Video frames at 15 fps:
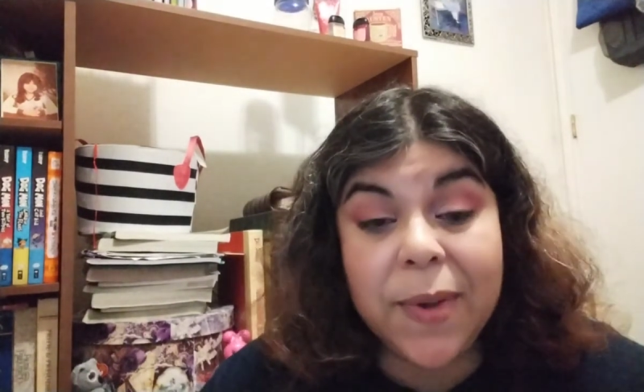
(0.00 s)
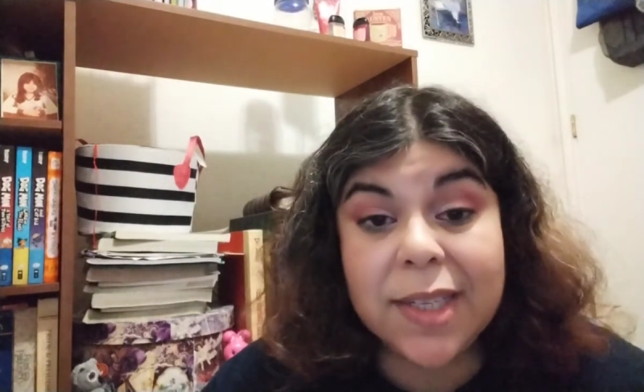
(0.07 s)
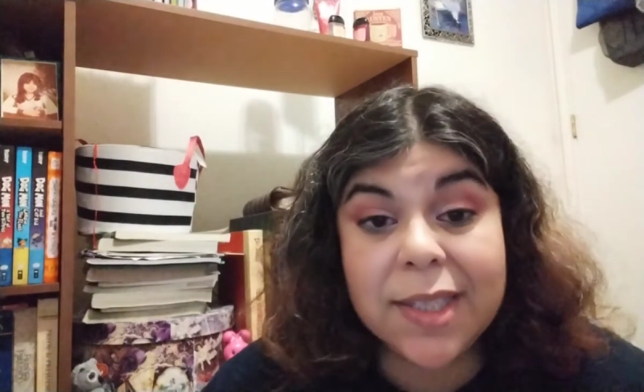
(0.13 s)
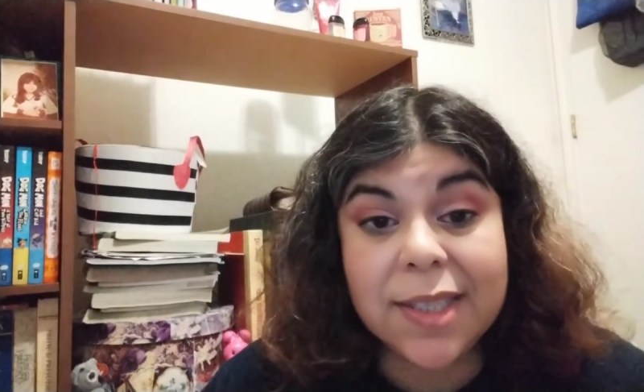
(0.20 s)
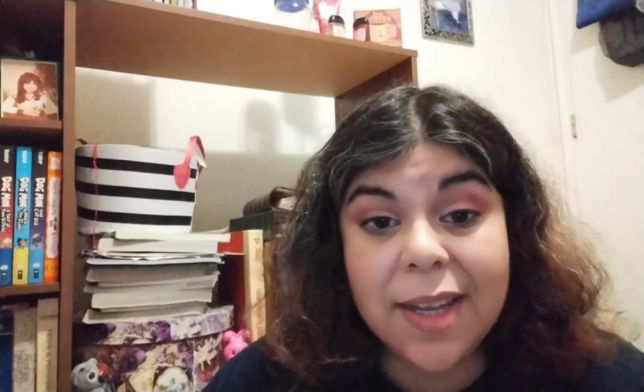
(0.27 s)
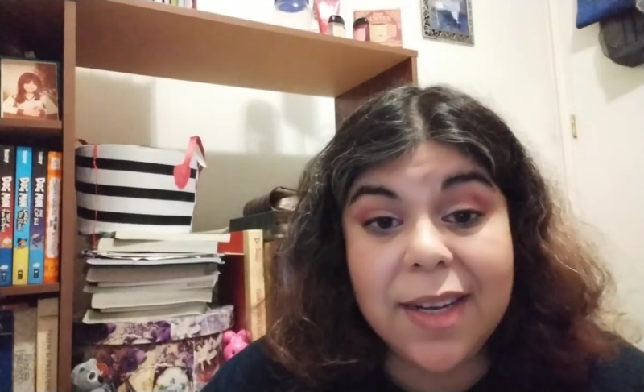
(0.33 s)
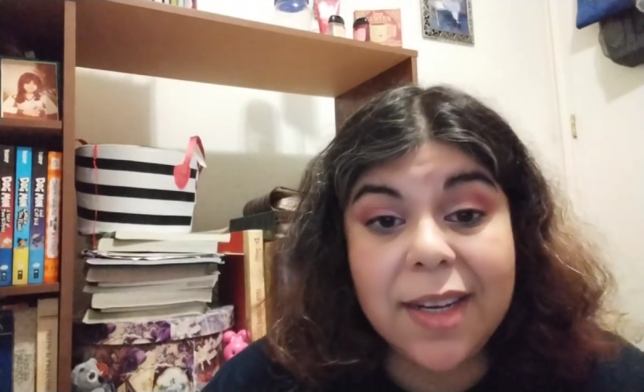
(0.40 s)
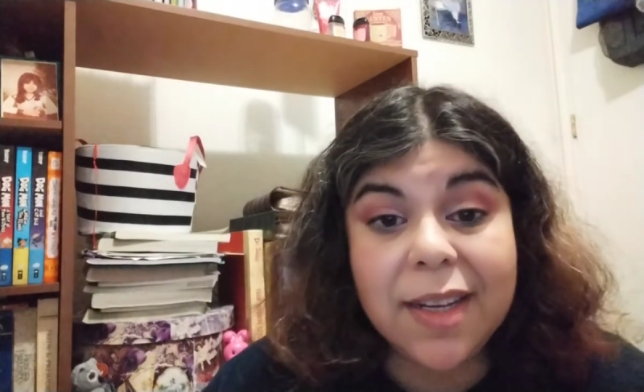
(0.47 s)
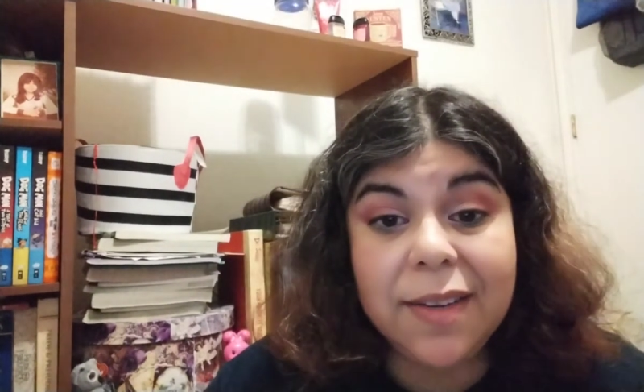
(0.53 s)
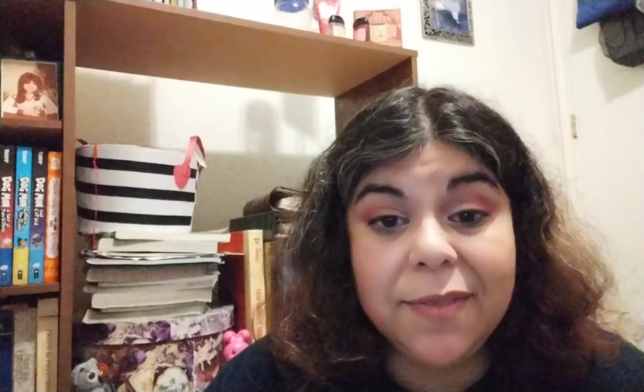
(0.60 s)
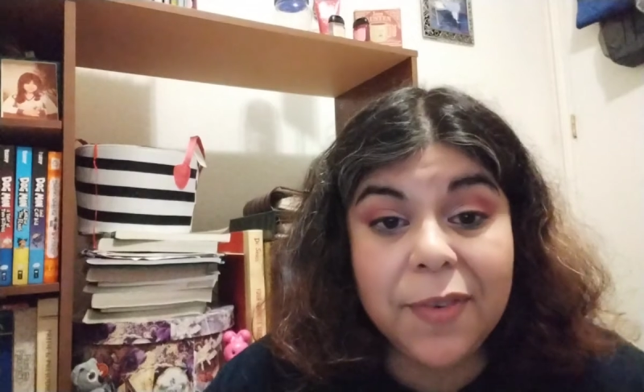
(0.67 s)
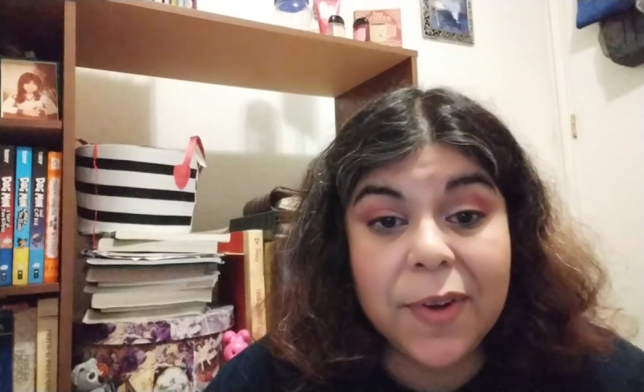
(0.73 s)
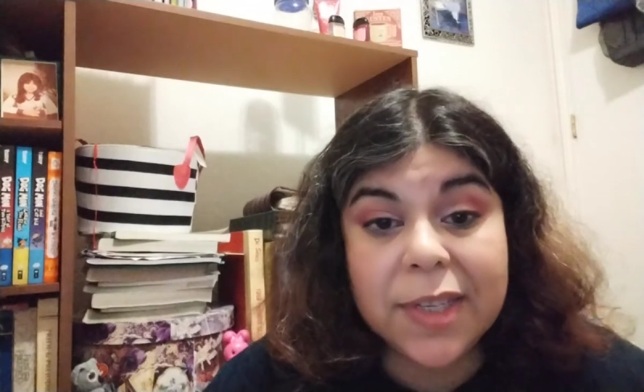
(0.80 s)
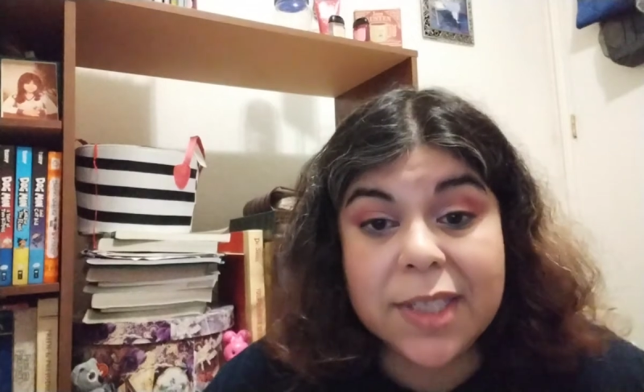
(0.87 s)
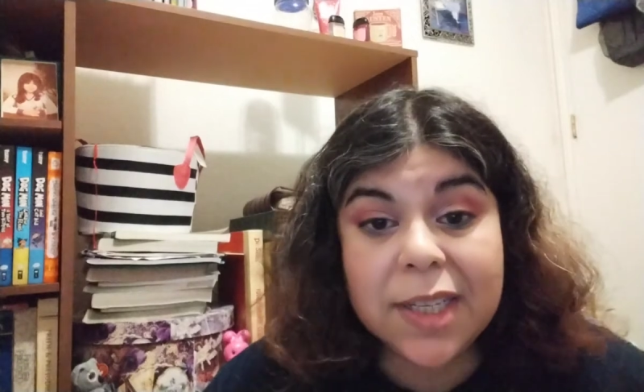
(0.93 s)
excited
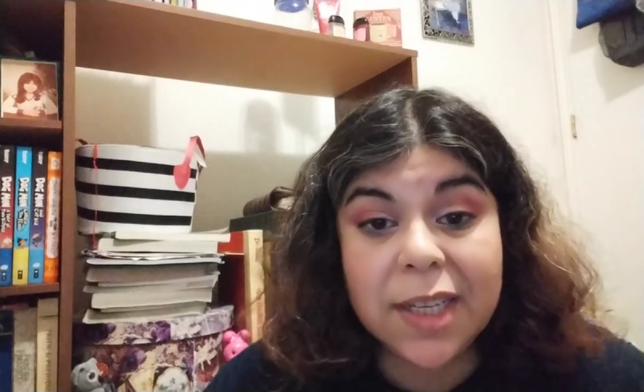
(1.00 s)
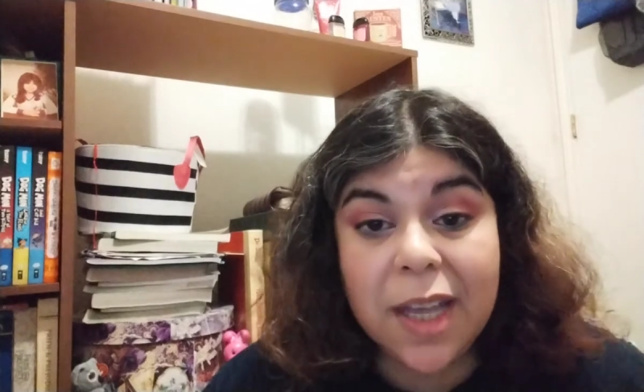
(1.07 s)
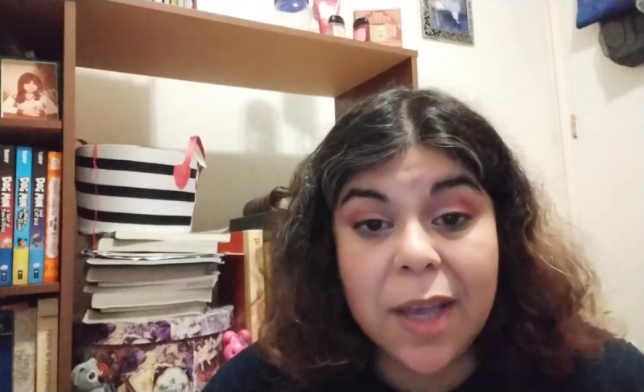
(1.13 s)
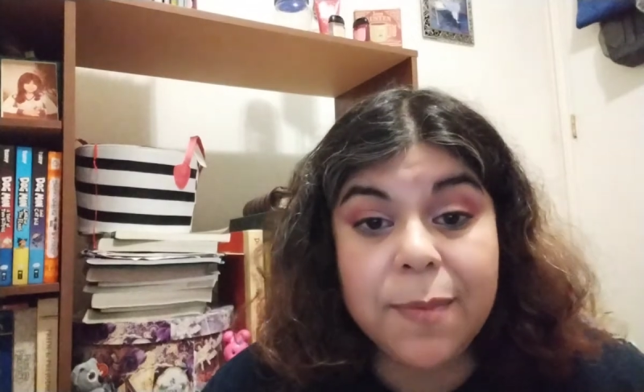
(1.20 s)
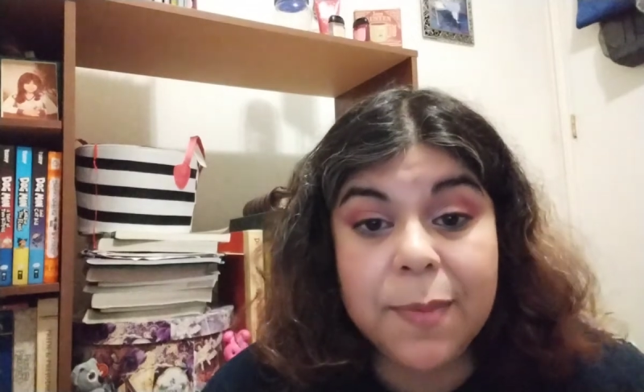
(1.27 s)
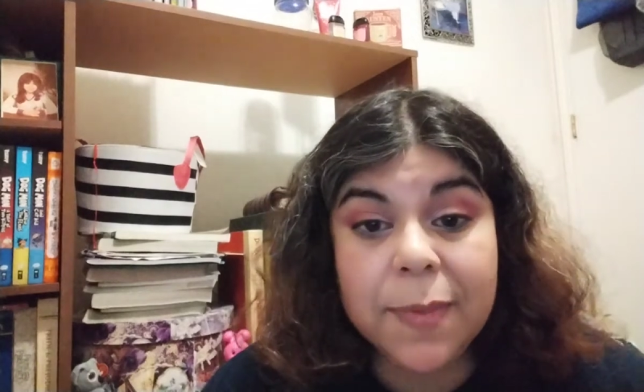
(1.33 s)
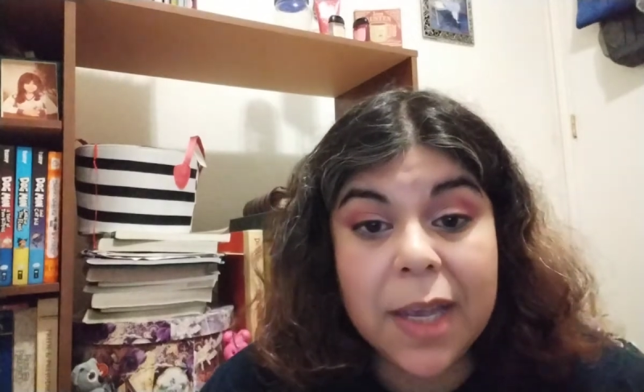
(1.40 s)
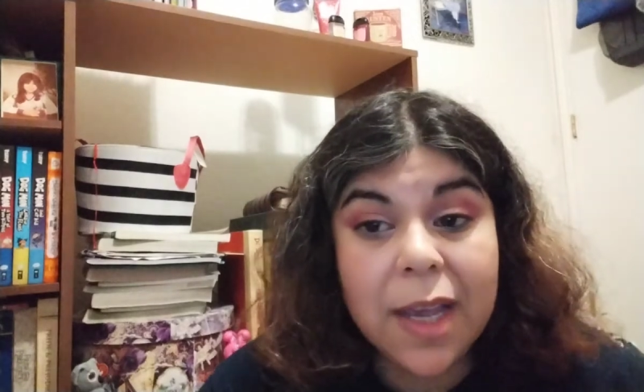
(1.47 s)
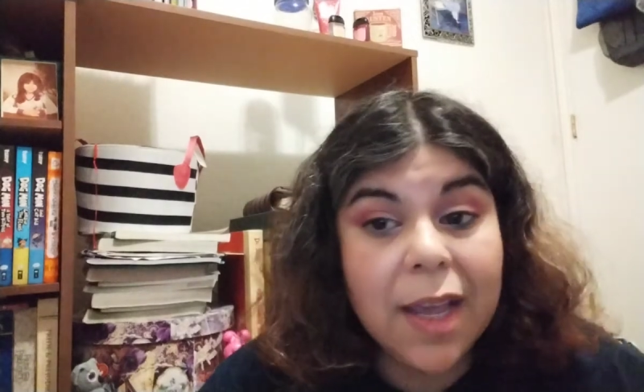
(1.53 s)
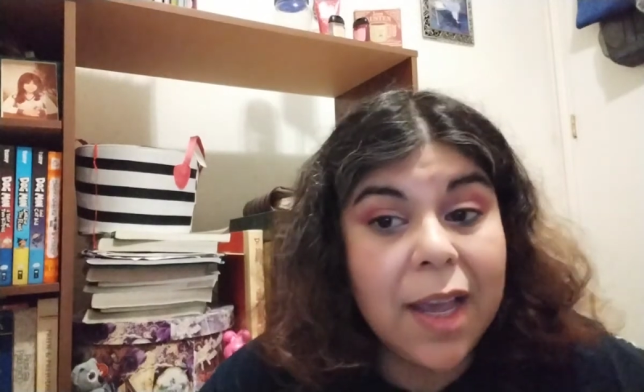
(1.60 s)
for it to come